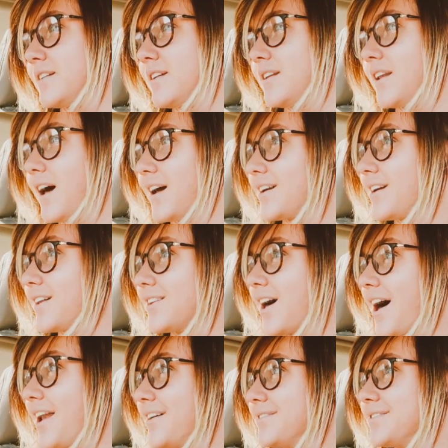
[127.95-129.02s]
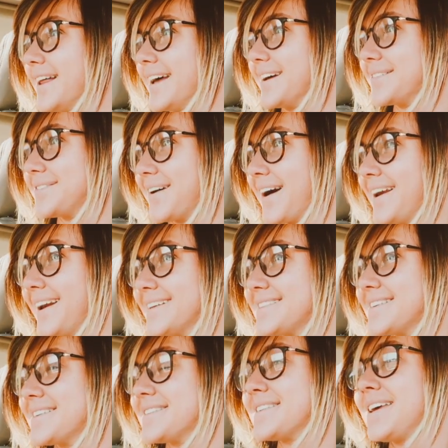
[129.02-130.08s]
not a lot of like
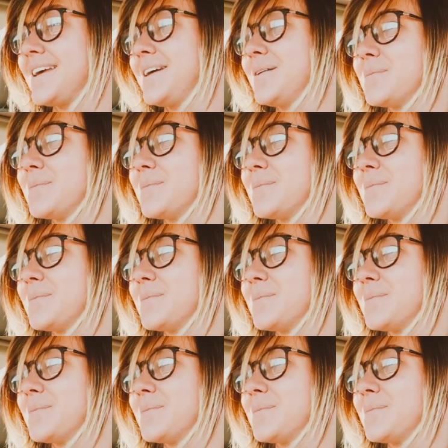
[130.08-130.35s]
finances,